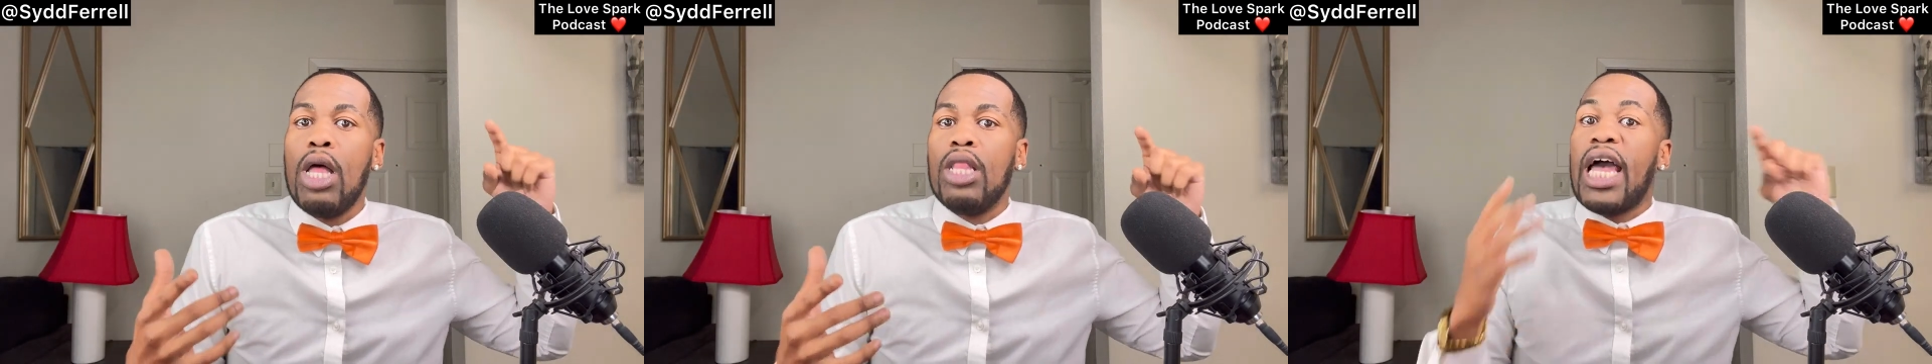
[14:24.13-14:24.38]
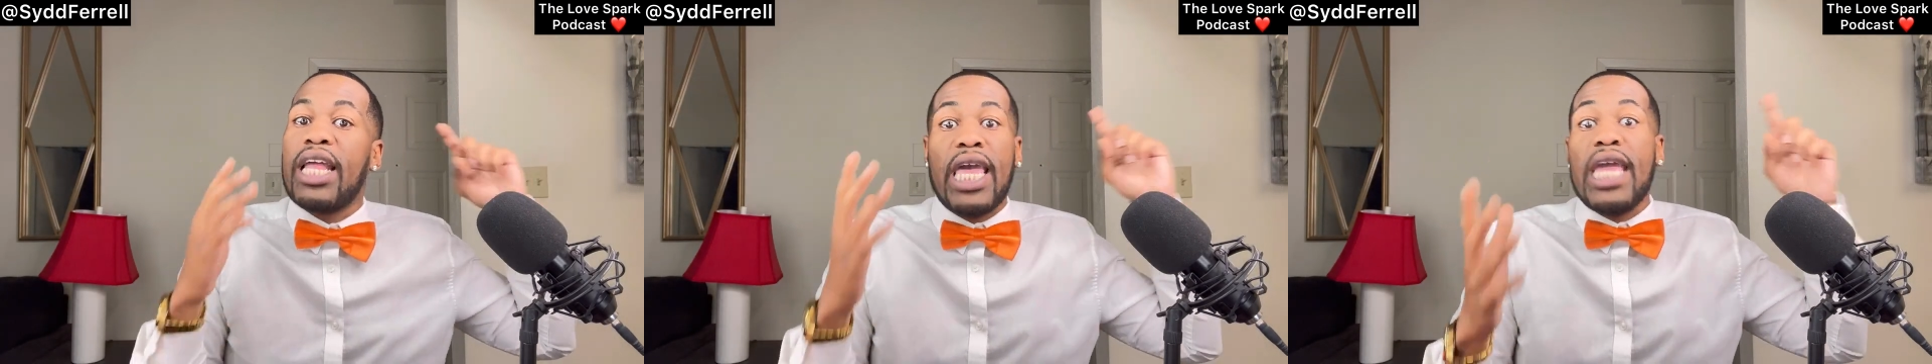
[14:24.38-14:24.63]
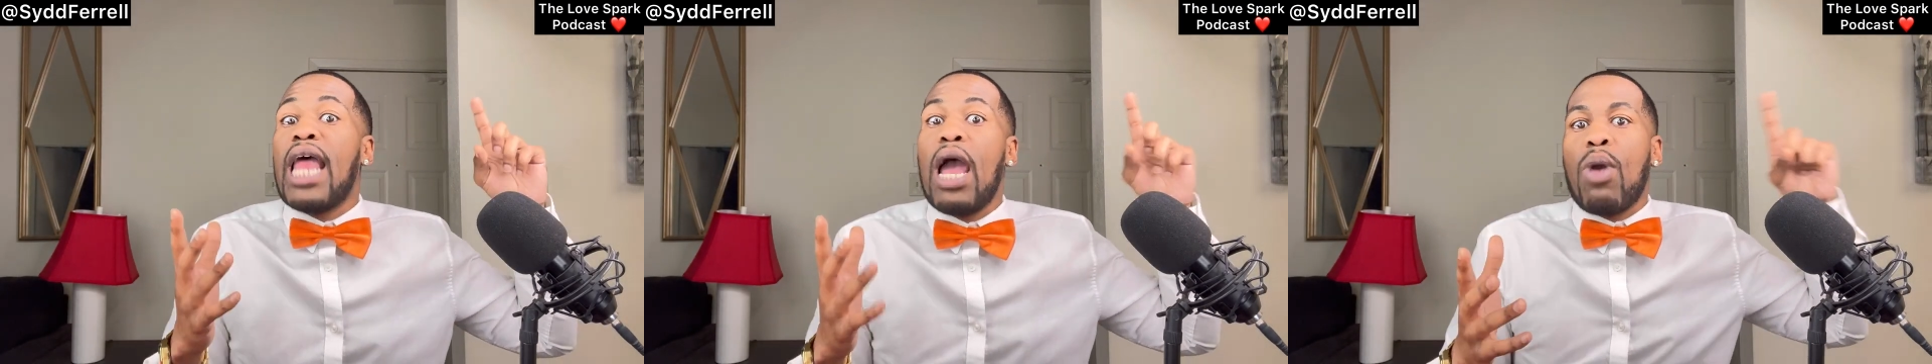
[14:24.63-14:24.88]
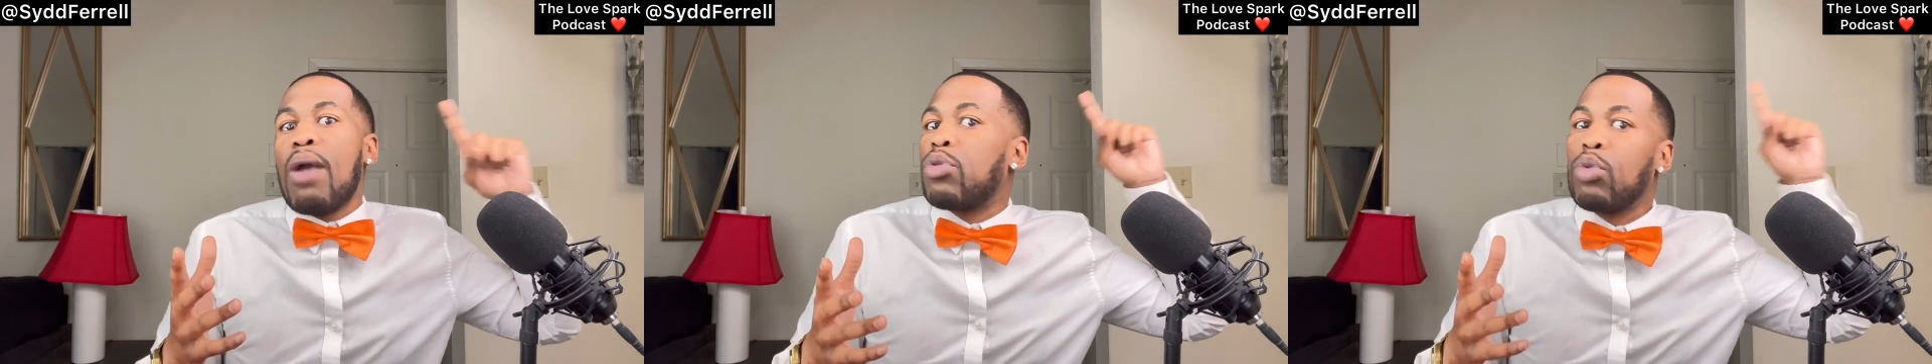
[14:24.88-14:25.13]
like they not
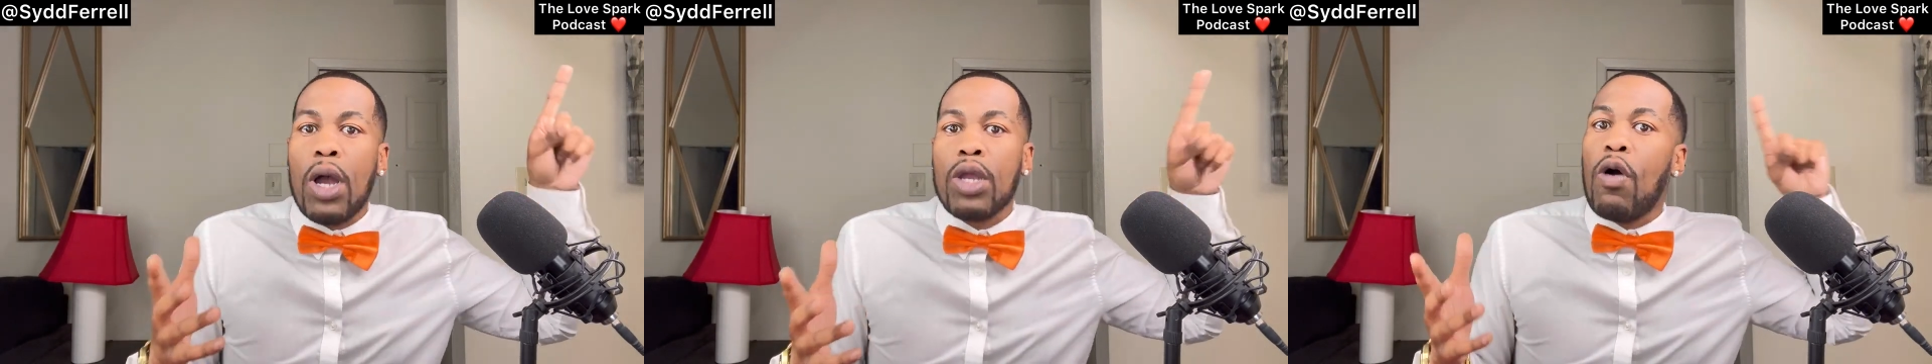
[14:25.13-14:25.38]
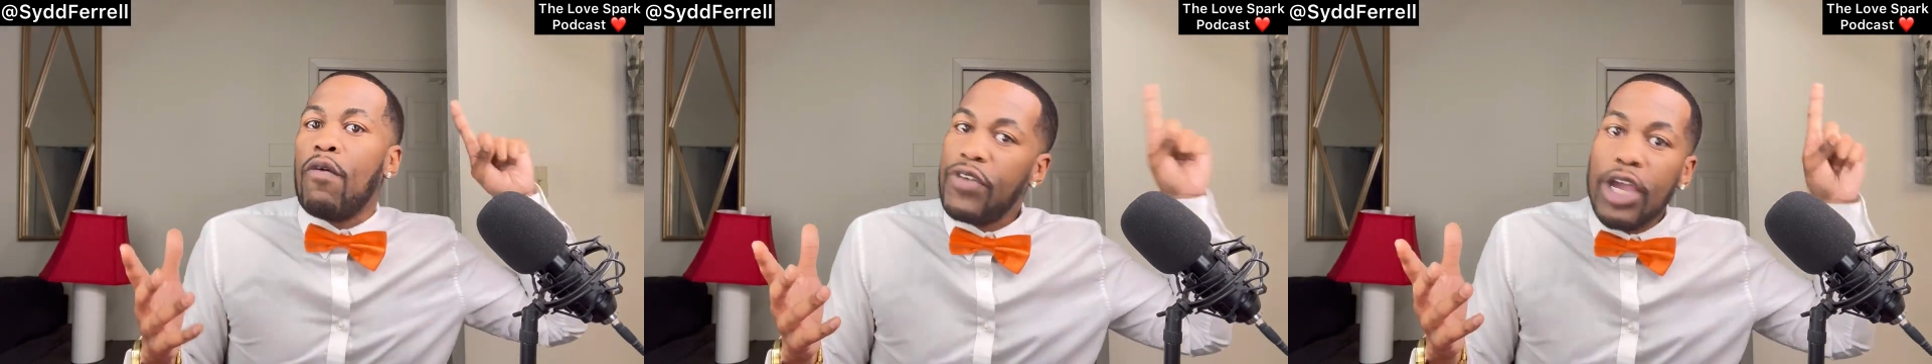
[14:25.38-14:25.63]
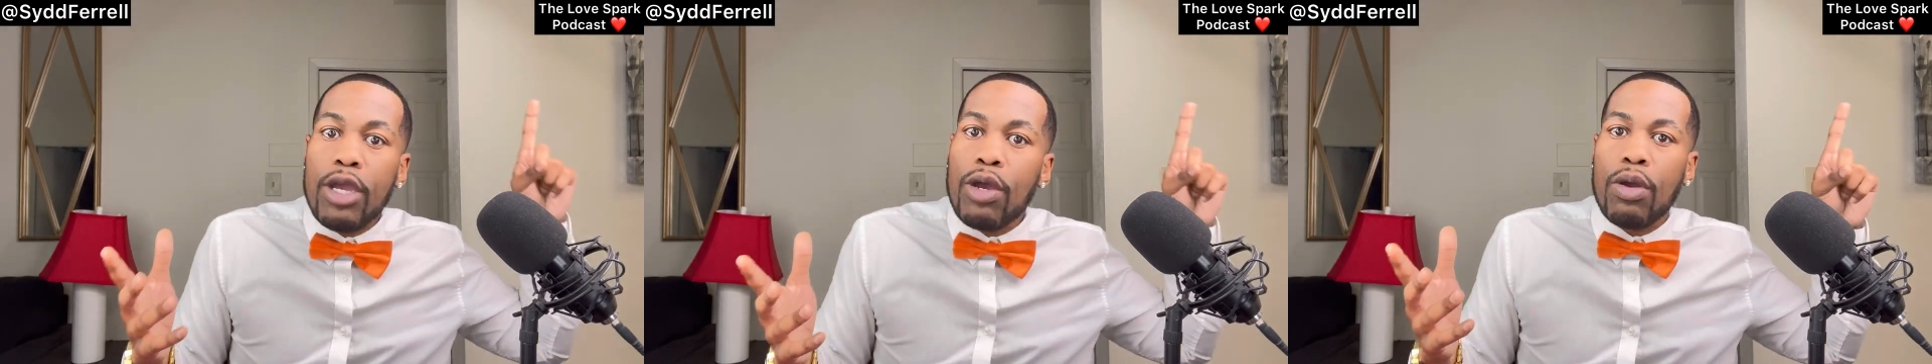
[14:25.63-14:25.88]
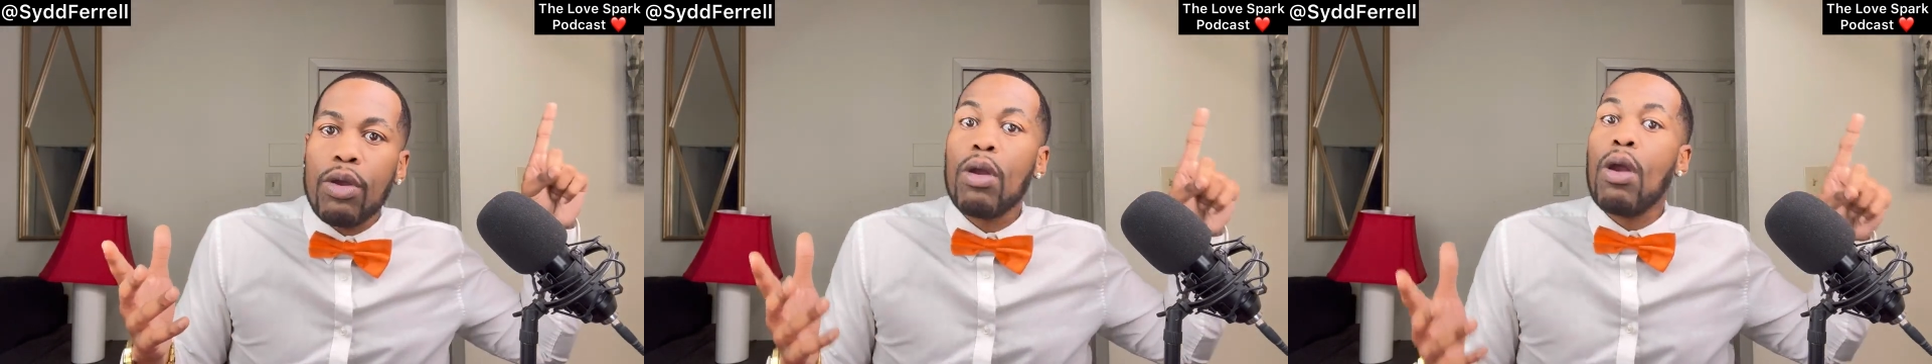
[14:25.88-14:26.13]
wrapped around your
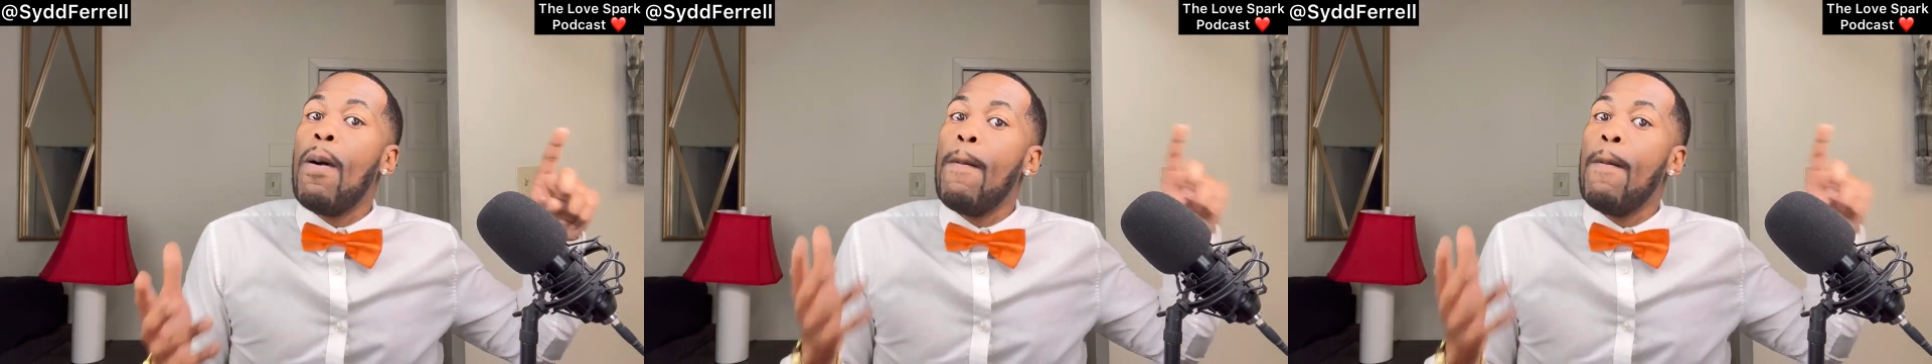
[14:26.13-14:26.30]
finger,